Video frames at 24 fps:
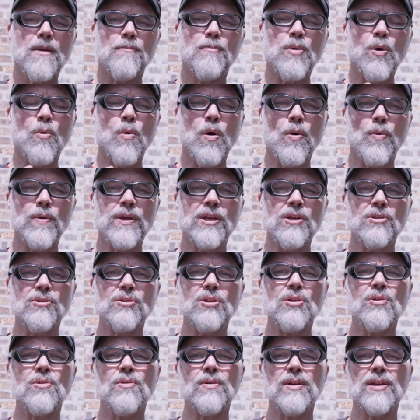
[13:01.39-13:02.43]
But what we can
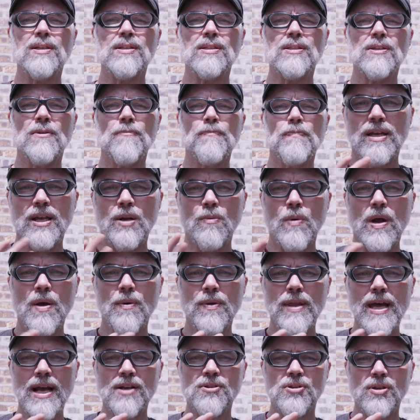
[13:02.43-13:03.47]
do is get away
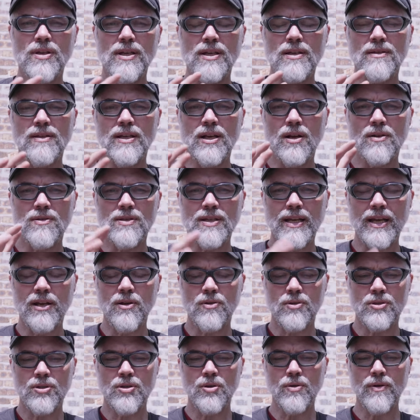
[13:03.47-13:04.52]
with actually, you know, it's like
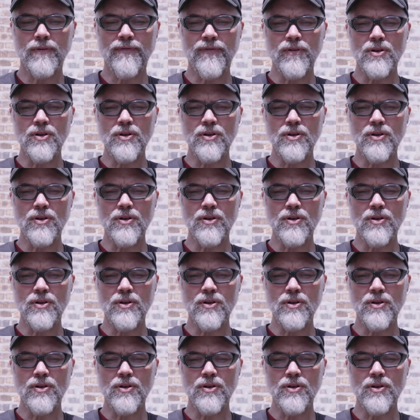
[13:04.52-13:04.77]
do a